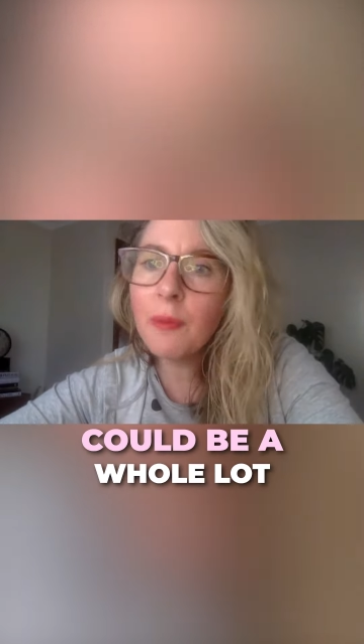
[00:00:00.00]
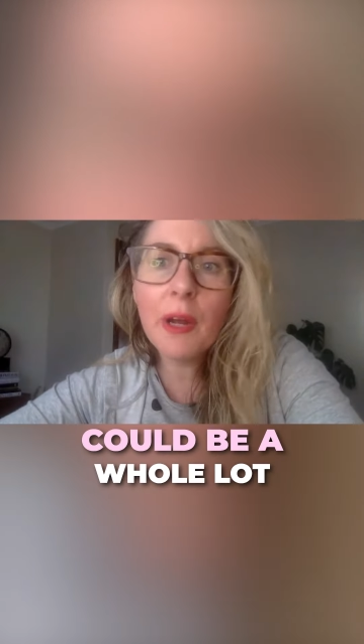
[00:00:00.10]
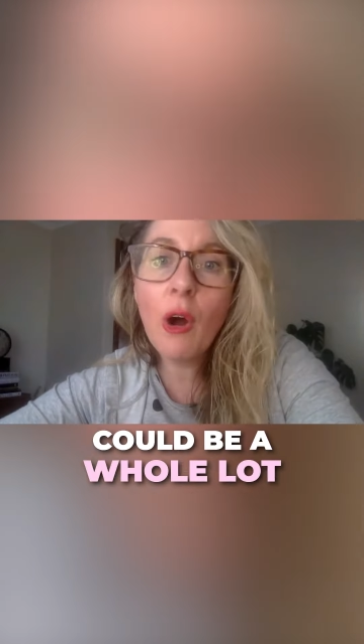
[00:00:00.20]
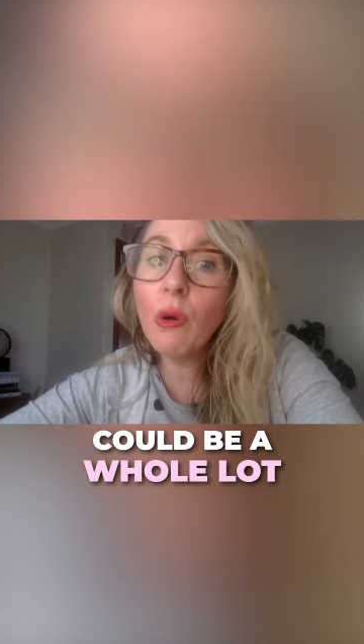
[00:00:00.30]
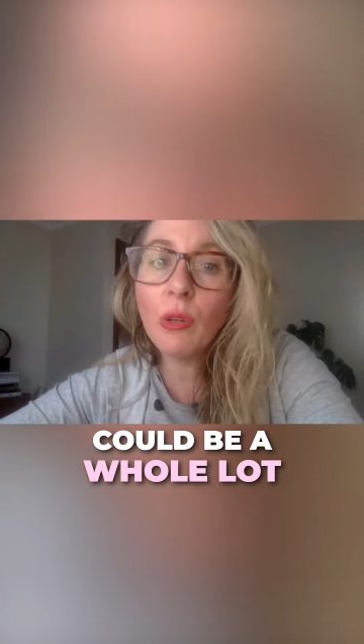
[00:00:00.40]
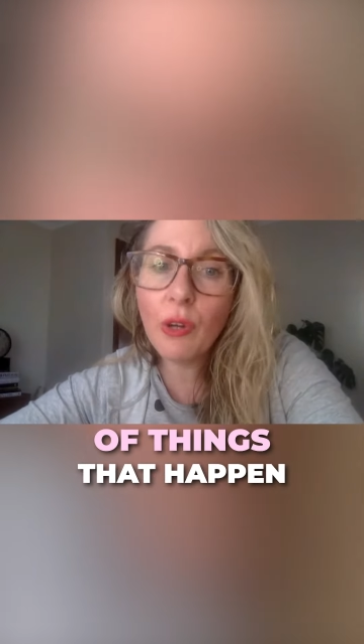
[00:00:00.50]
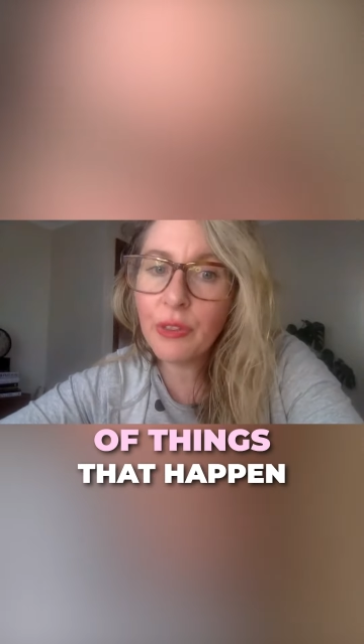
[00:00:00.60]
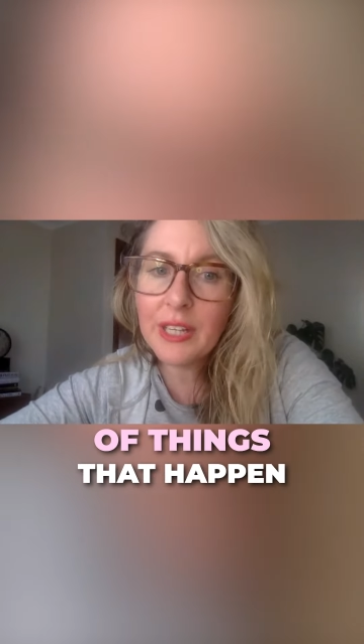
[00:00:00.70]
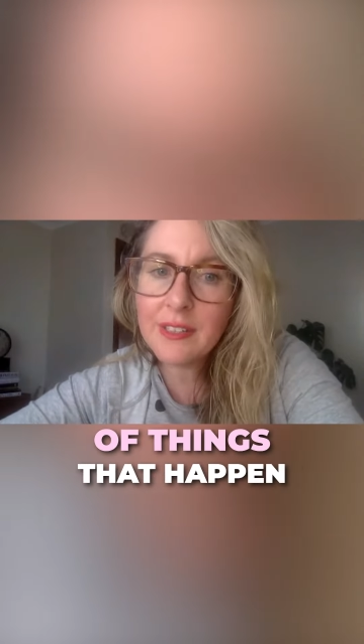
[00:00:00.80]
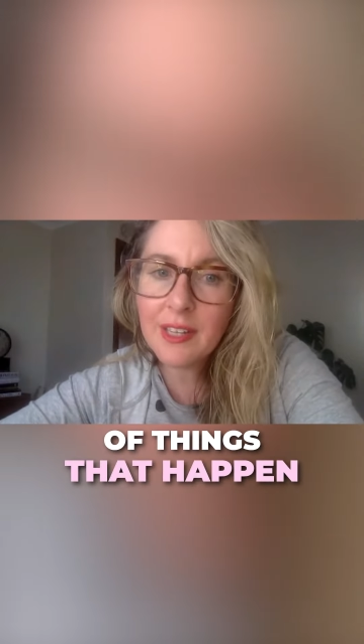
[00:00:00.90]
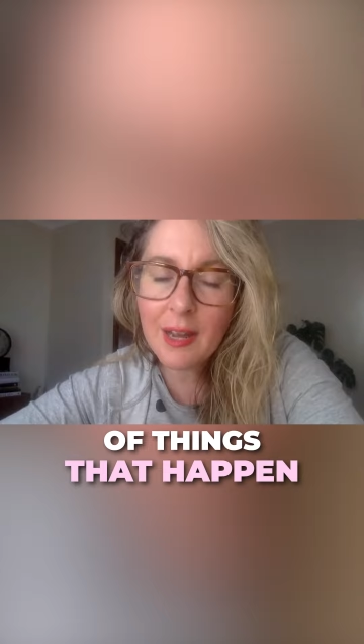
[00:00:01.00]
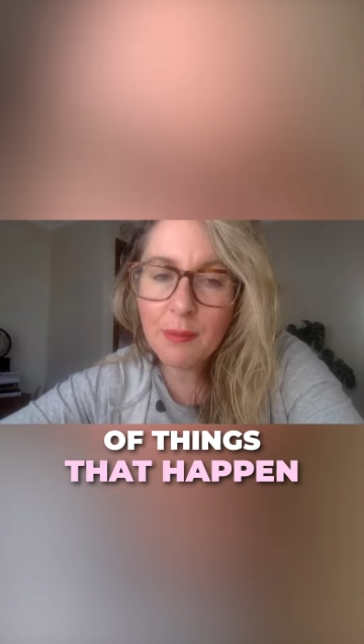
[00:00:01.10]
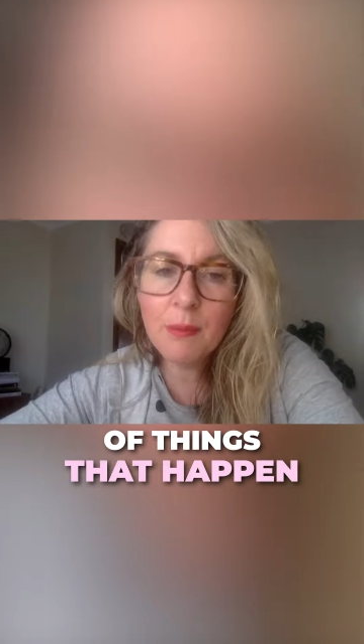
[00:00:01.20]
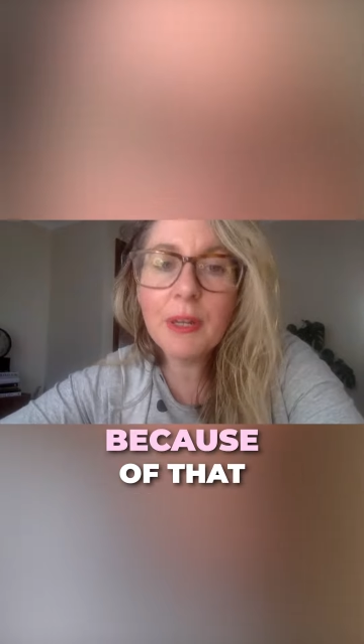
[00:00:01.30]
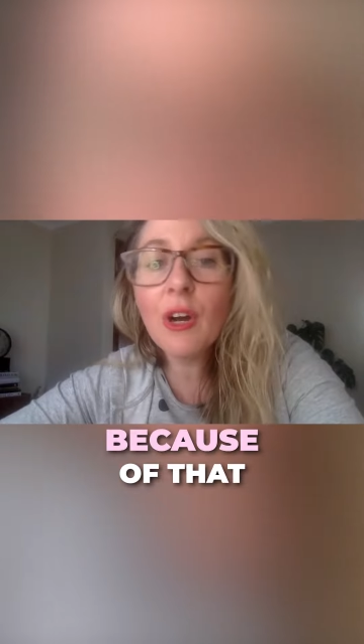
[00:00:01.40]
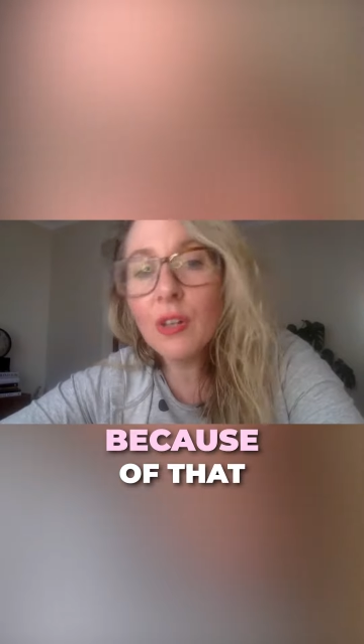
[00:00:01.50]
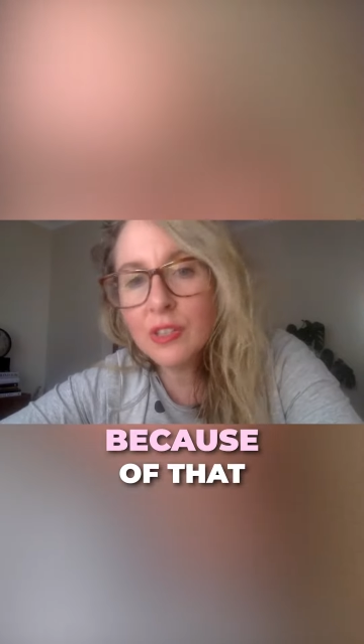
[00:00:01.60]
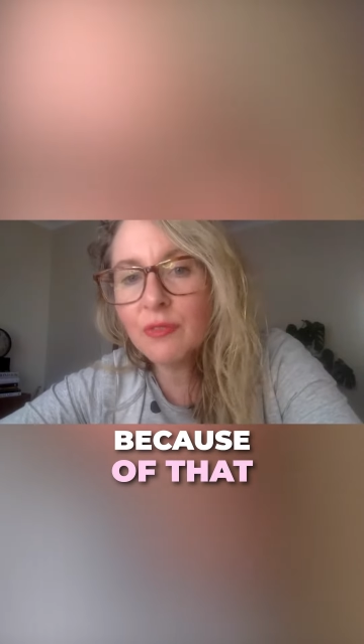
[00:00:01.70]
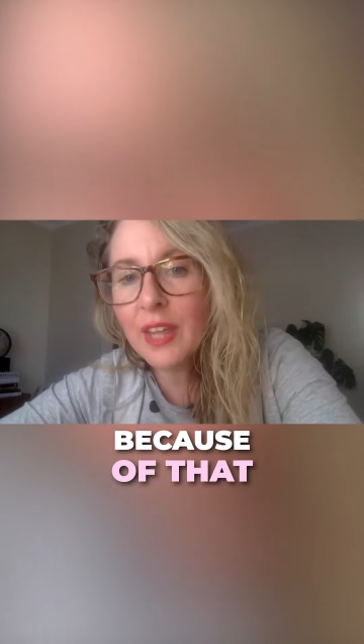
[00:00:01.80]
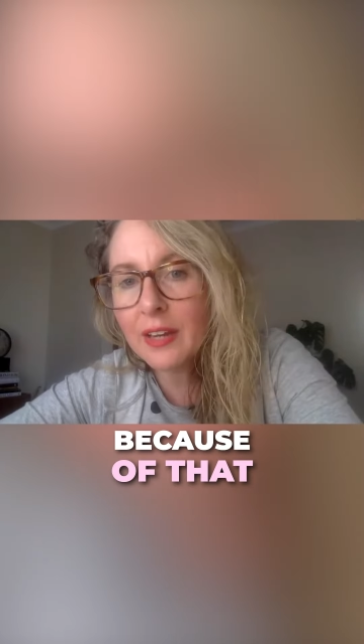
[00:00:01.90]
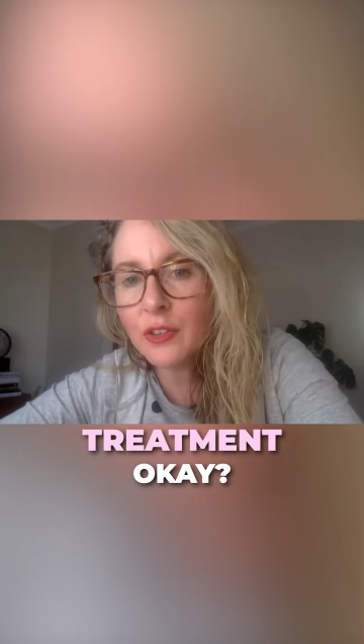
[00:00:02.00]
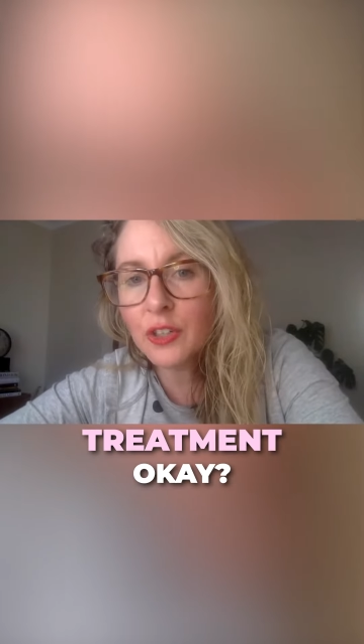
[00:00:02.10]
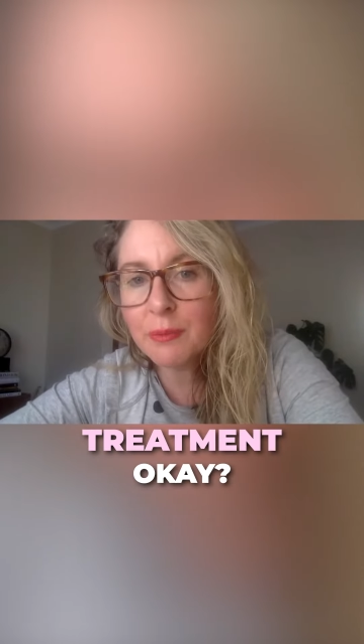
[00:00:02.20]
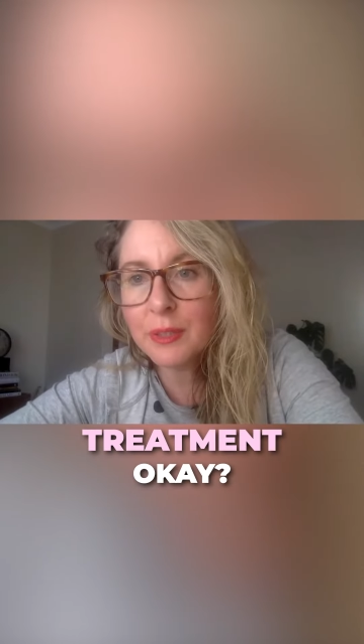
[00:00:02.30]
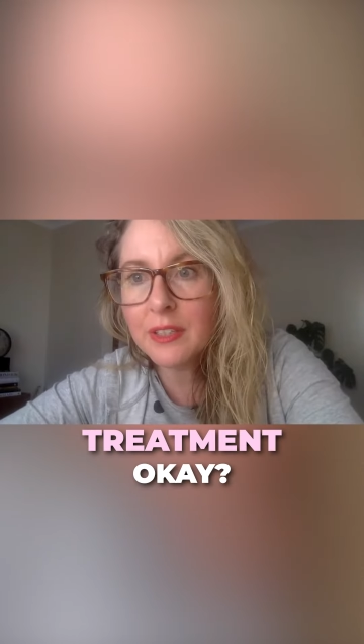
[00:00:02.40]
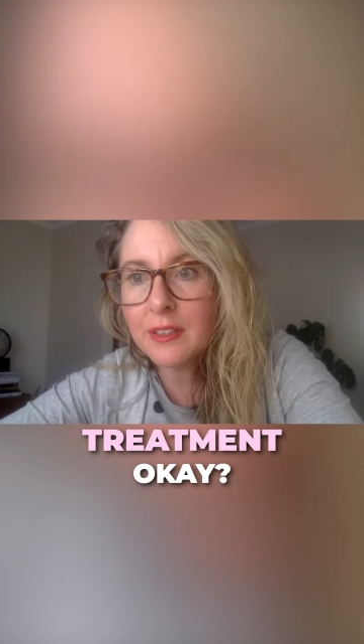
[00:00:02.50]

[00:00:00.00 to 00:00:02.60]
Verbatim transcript: Could be a whole lot of things that happen because of that treatment.